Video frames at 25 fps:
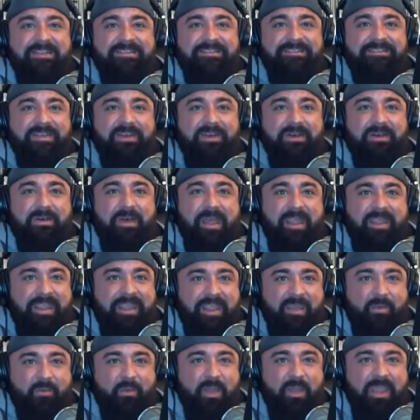So I
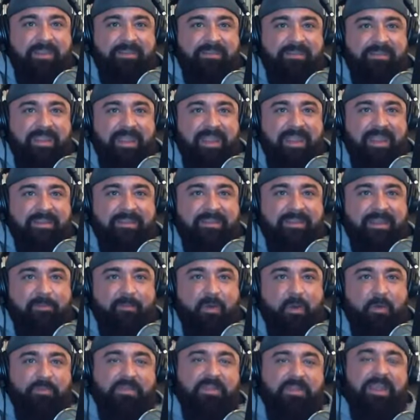can't wait. And
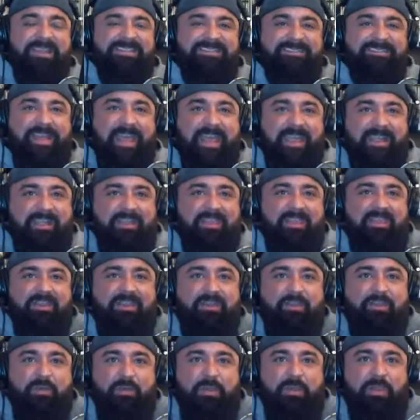hope you guys like
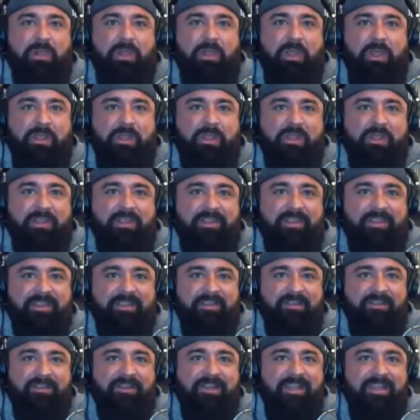the new look
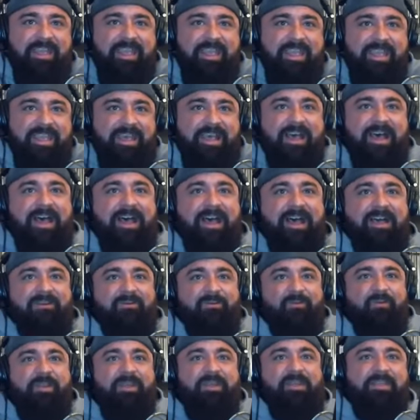here
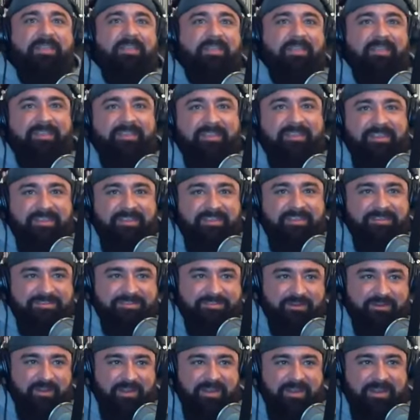with the
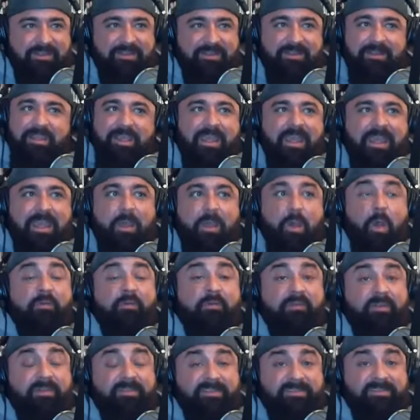screen.
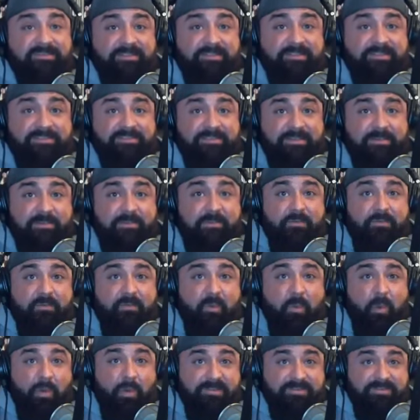Hopefully the system
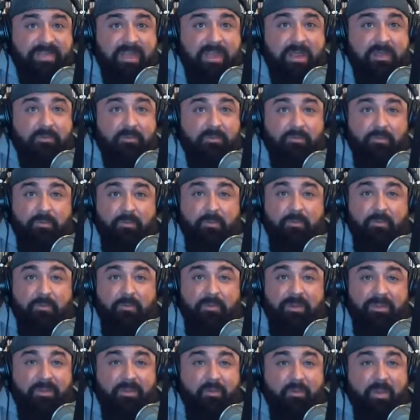works out
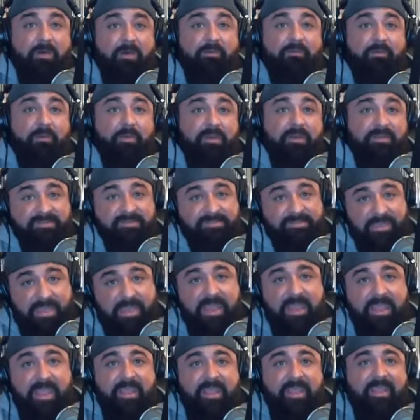really well for us.
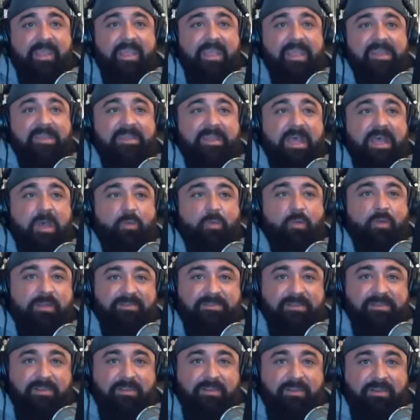And we'll
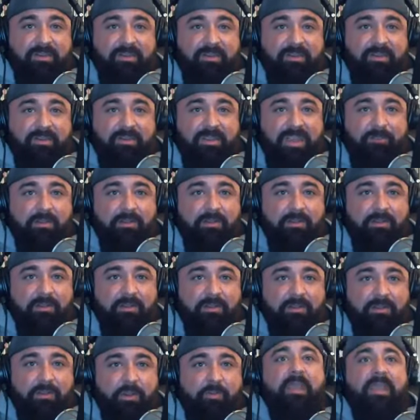continue to keep in the
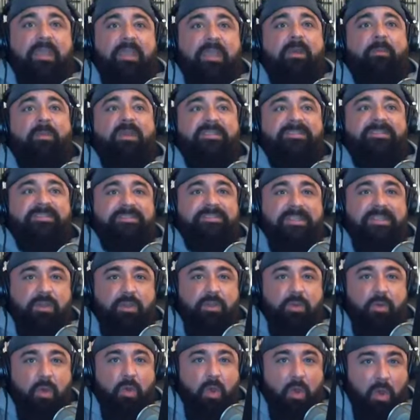loop. And I'm going to see
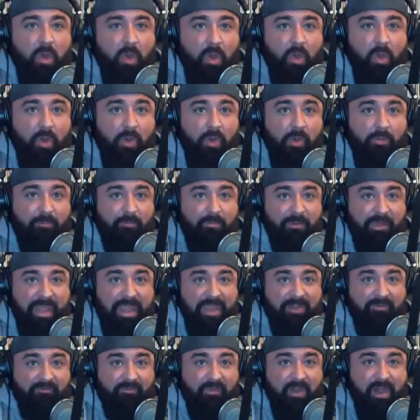you all
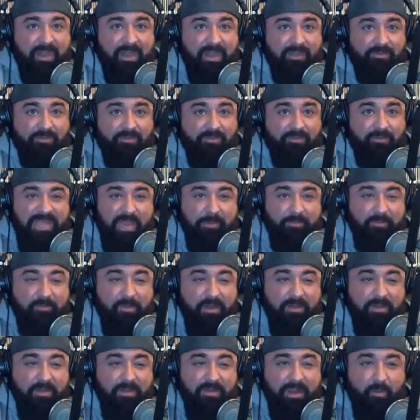Black Friday through Cyber
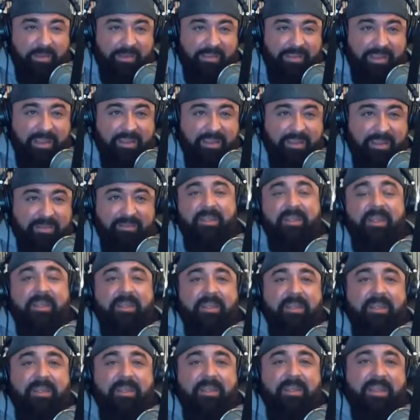Monday weekend,
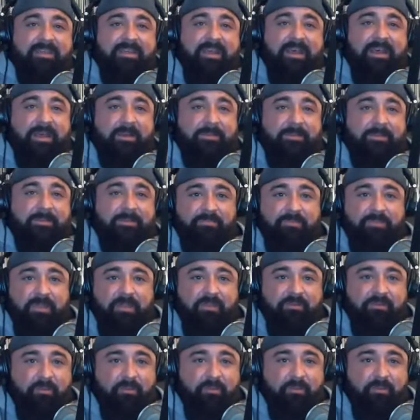and
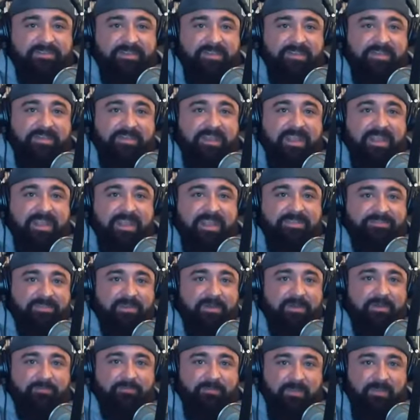look forward to seeing you guys.
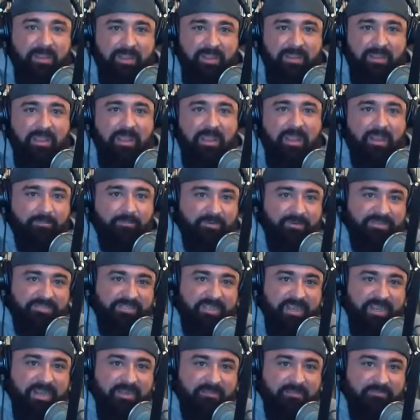So I
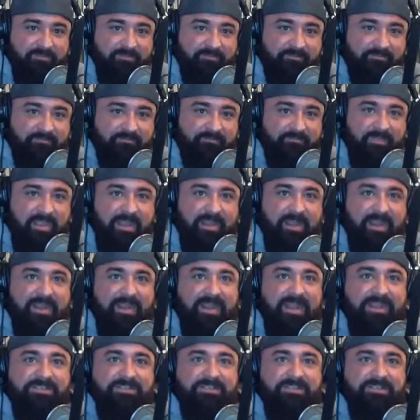appreciate it. And I
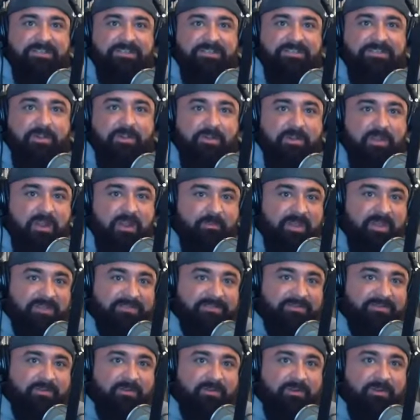can actually show your
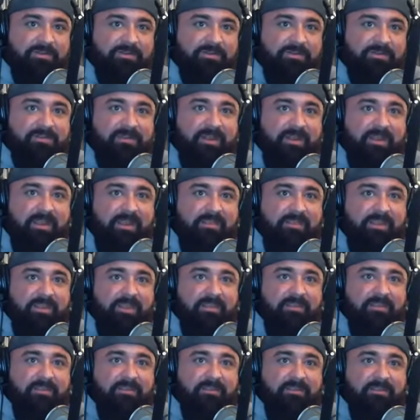comments on the screen, I
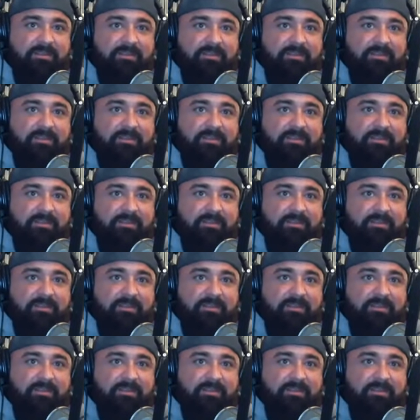think.